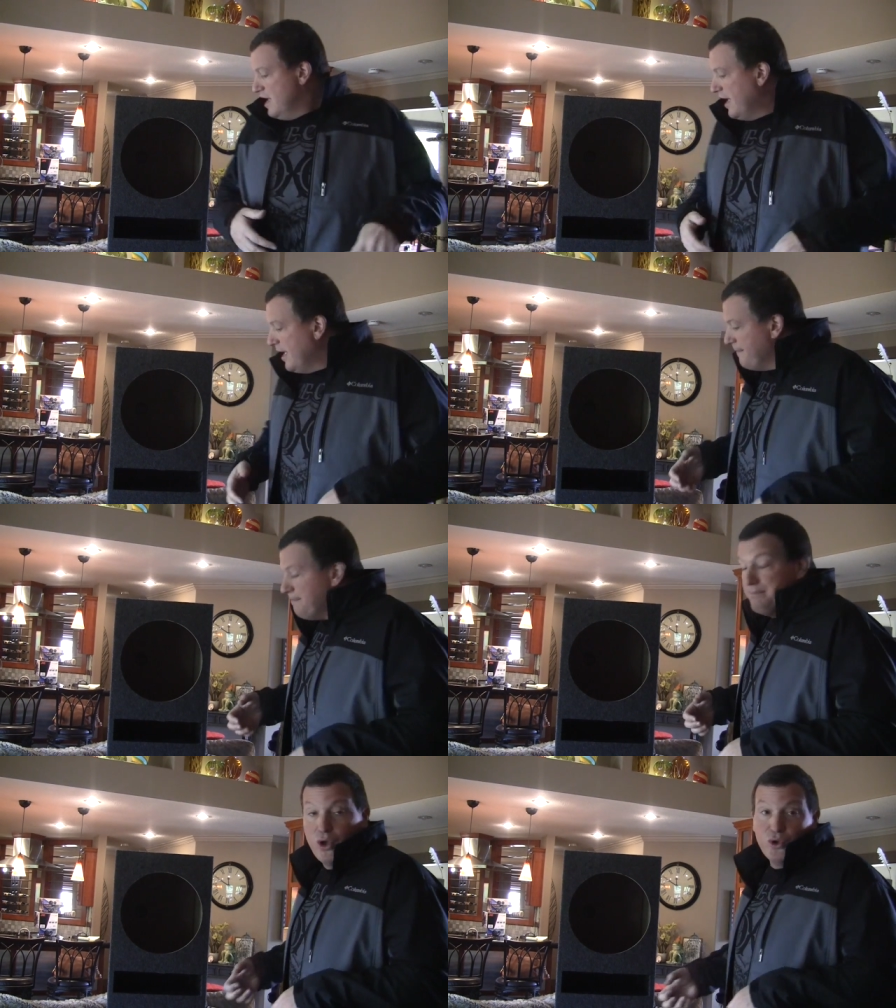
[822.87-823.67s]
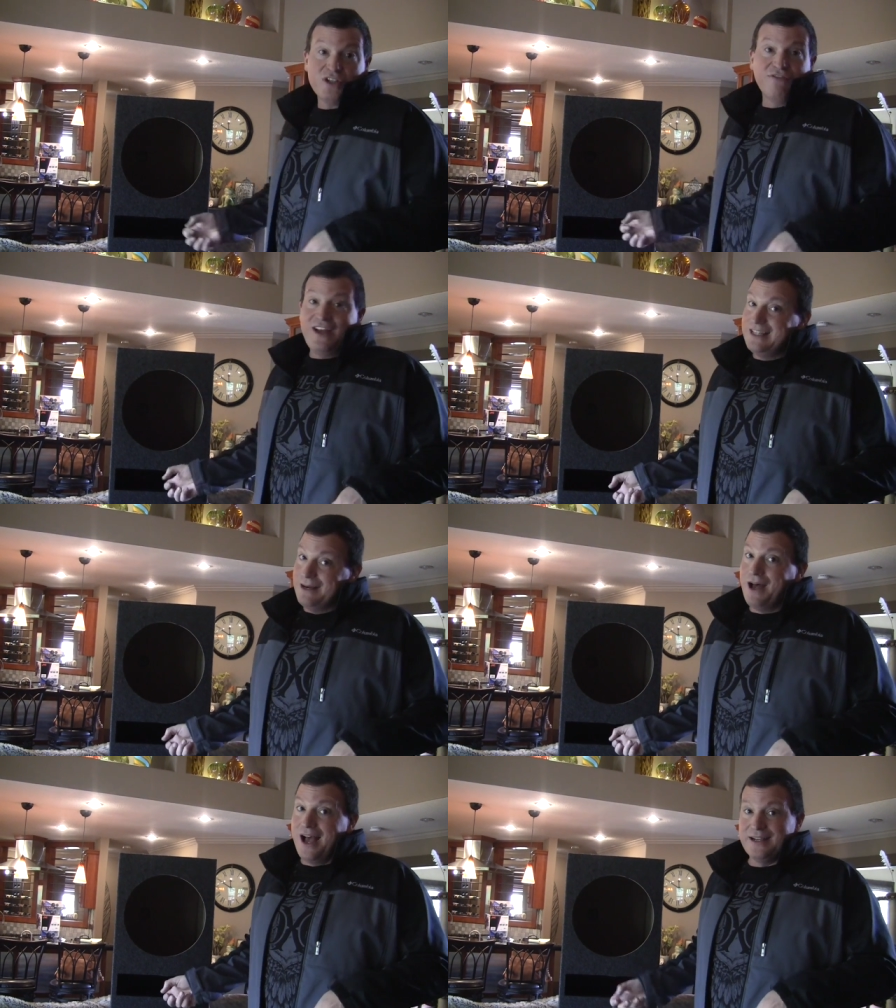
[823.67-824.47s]
Most
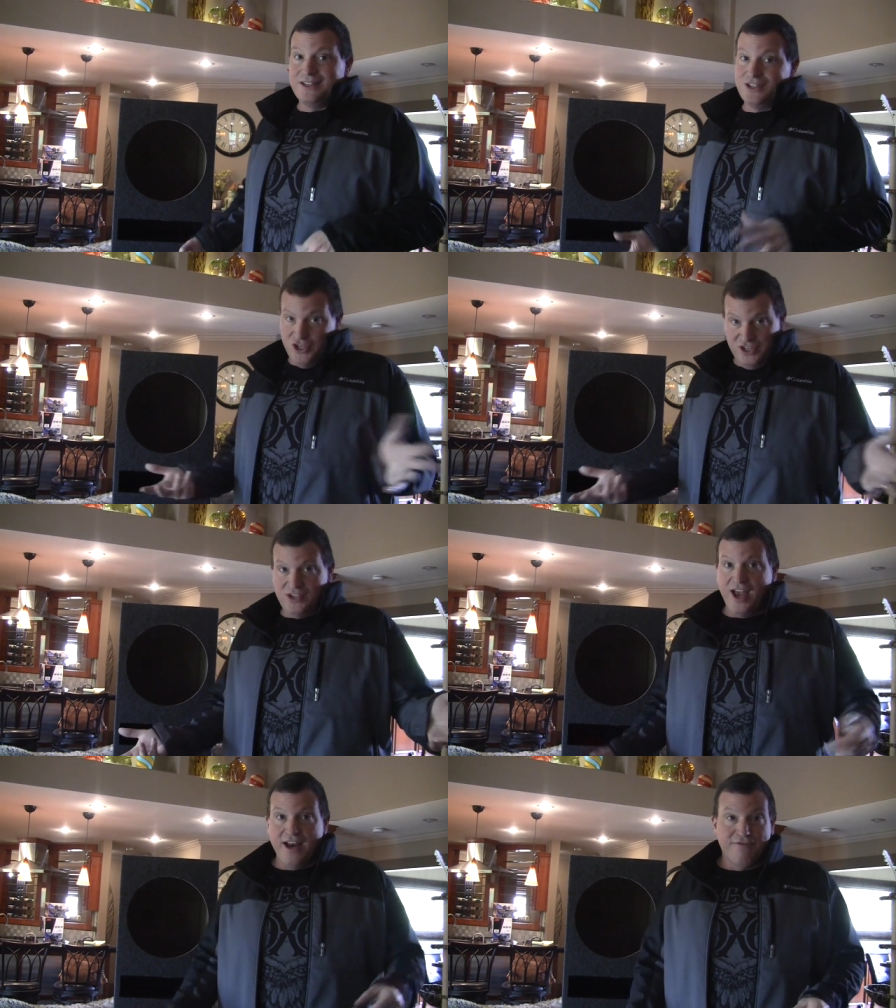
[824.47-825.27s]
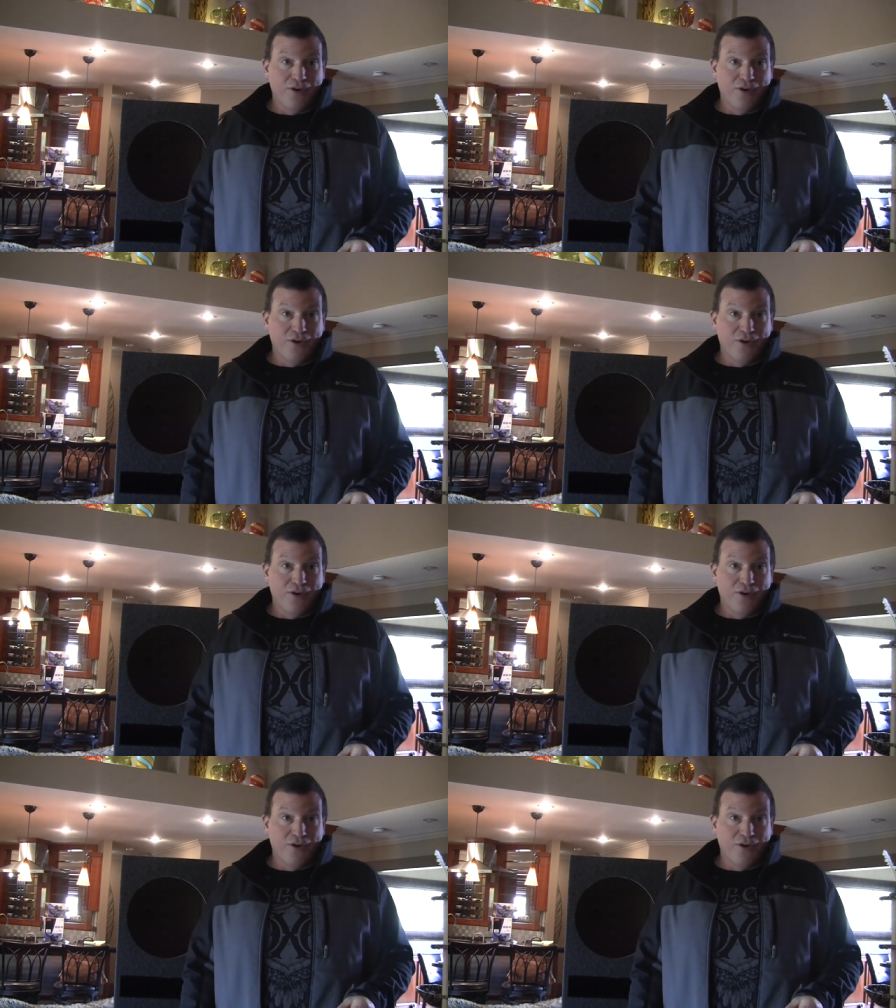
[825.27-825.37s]
vented boxes are designed